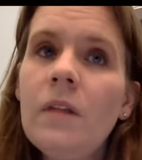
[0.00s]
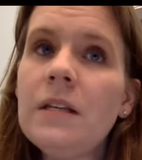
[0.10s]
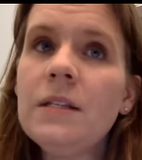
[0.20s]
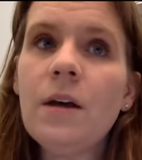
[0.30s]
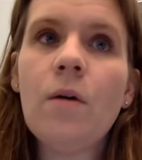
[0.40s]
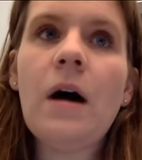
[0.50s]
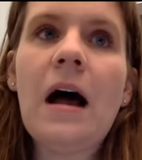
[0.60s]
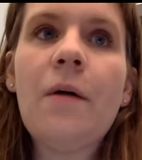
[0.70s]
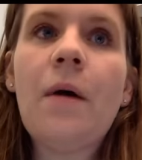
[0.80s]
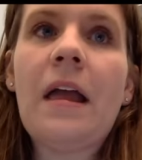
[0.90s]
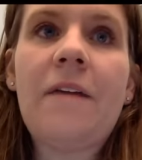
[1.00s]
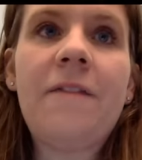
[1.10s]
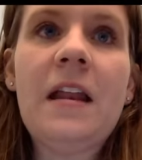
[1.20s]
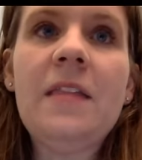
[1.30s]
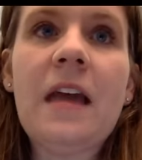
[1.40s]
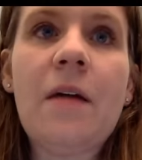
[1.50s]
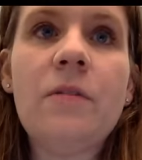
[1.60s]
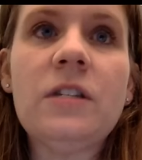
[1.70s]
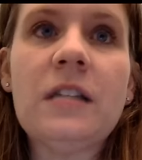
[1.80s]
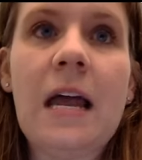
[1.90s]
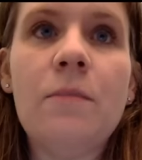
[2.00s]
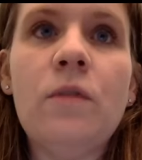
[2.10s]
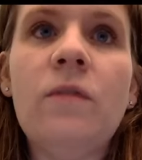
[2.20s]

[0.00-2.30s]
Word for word: So, I, if anything, I would just kind of move